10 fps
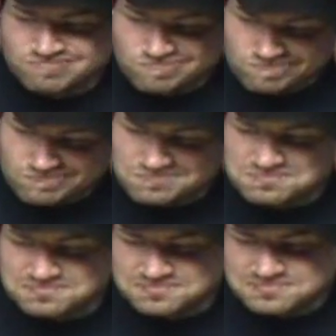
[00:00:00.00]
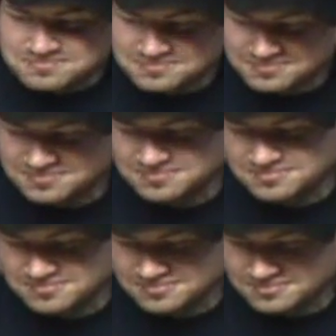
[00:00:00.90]

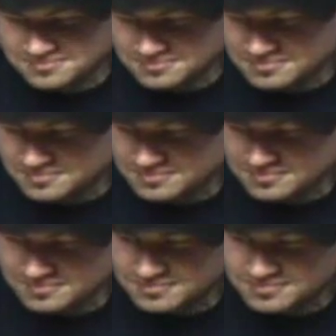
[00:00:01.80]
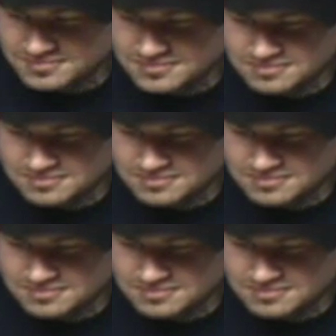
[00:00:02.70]
No words are spoken by the person on screen.